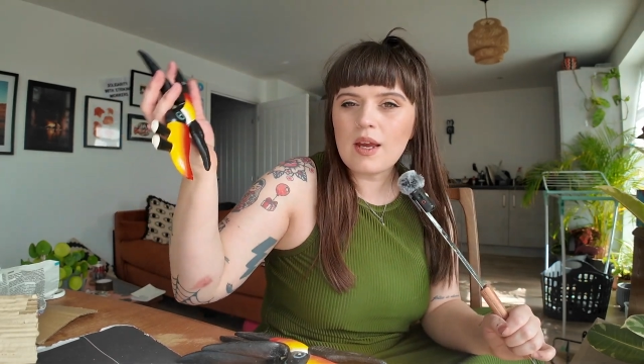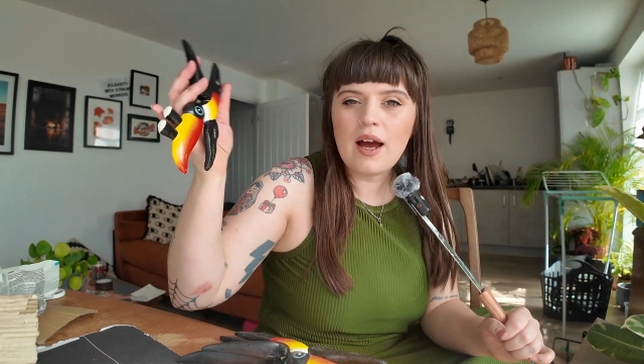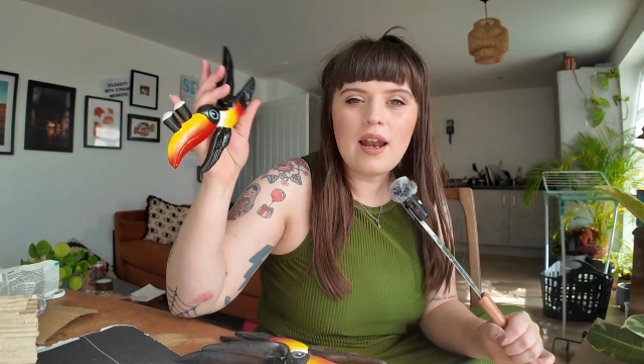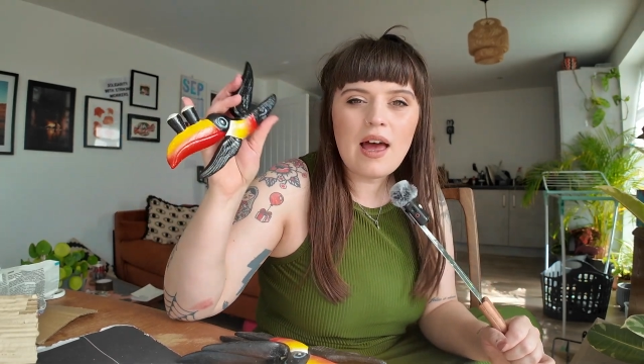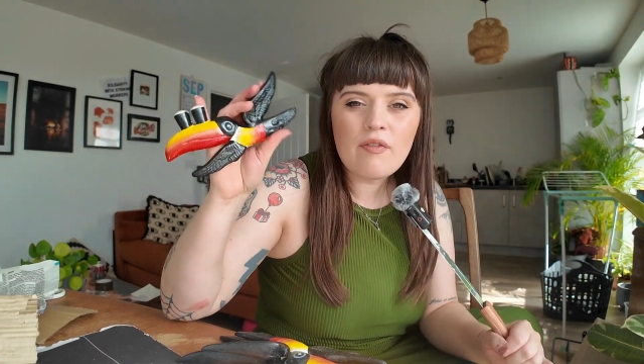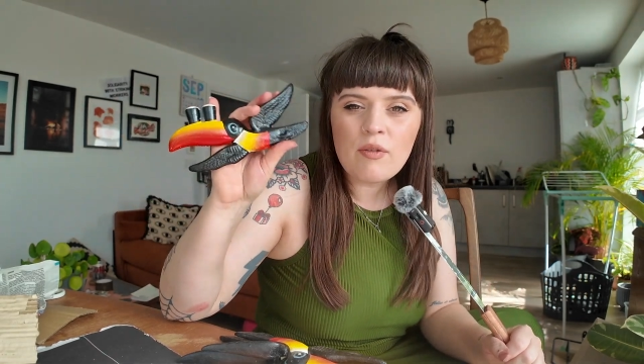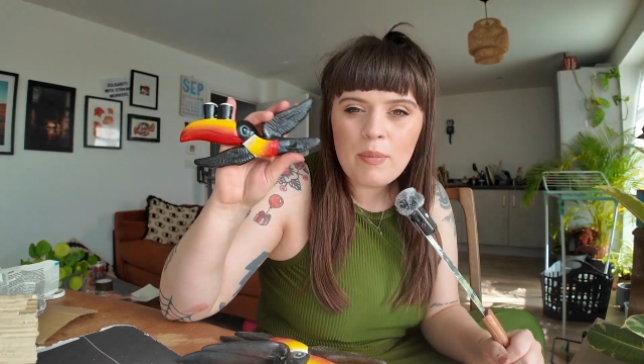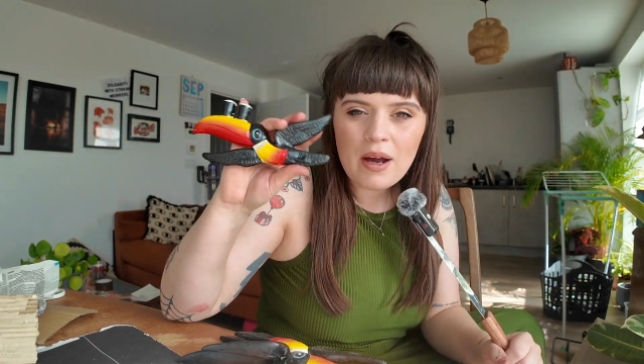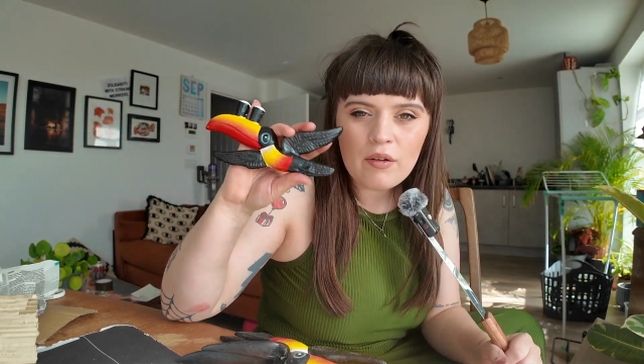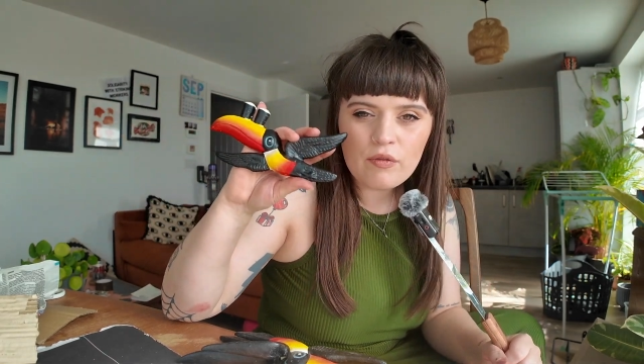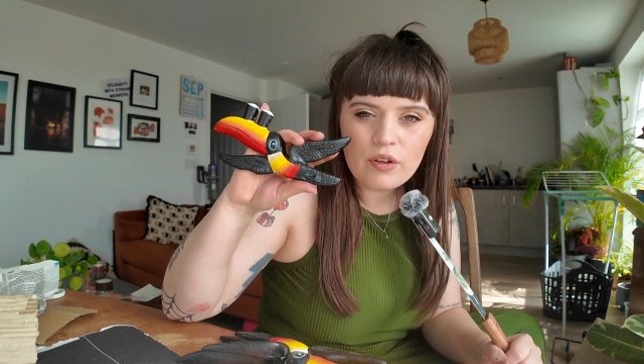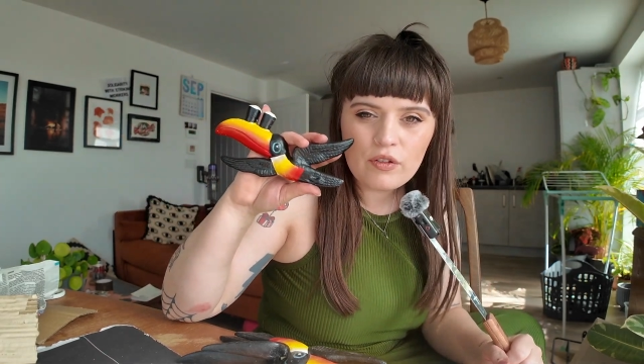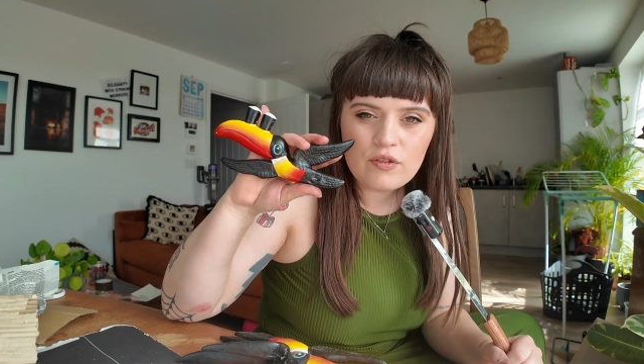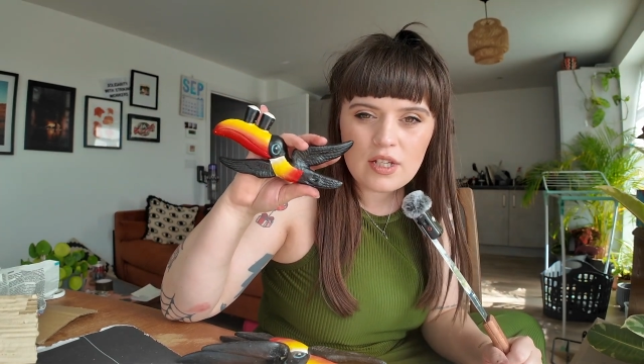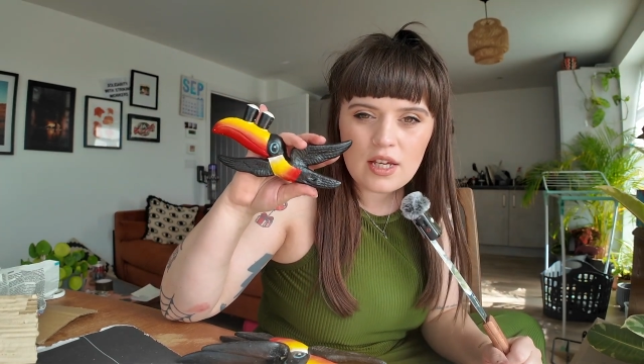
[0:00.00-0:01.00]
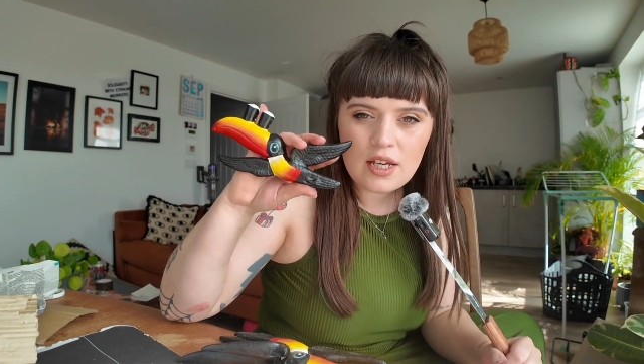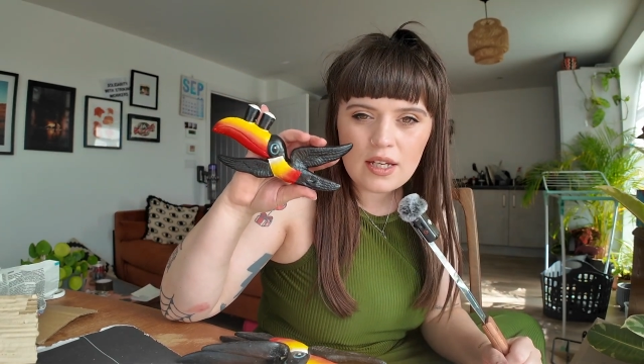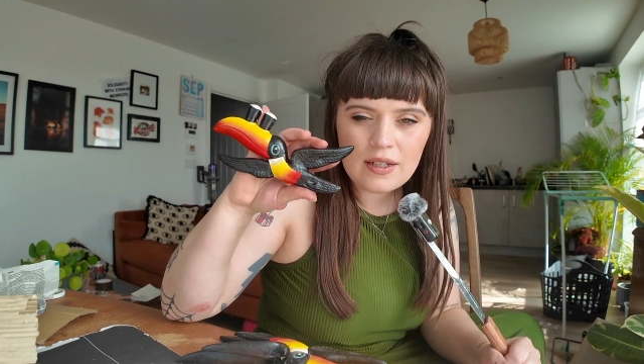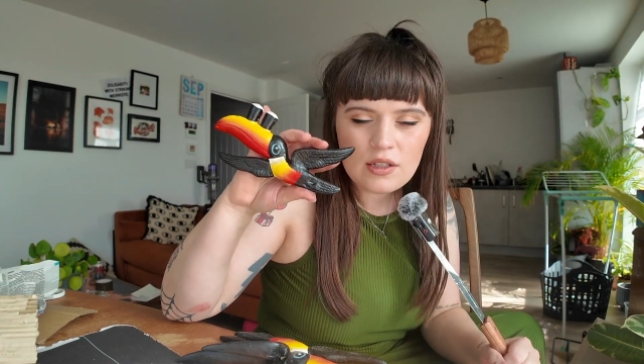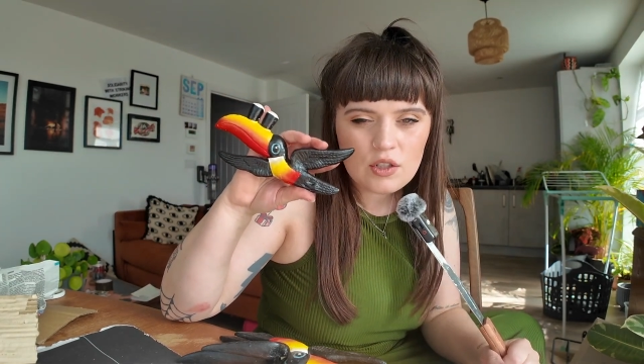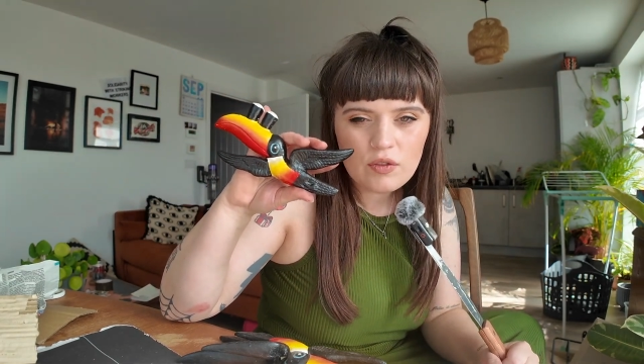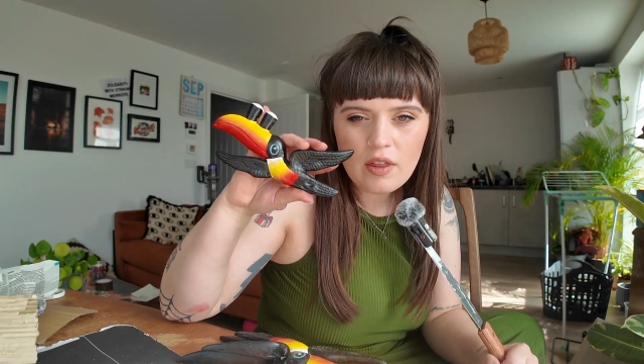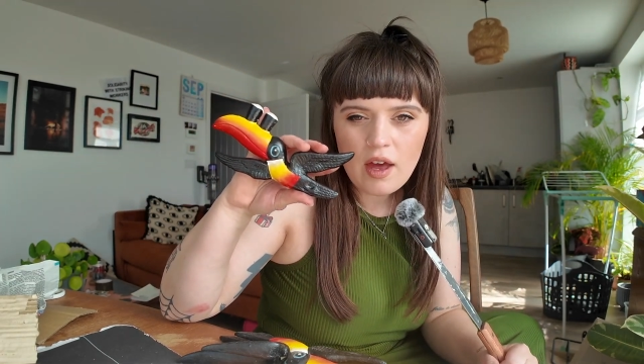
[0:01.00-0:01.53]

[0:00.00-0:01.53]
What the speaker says: £11.50 each for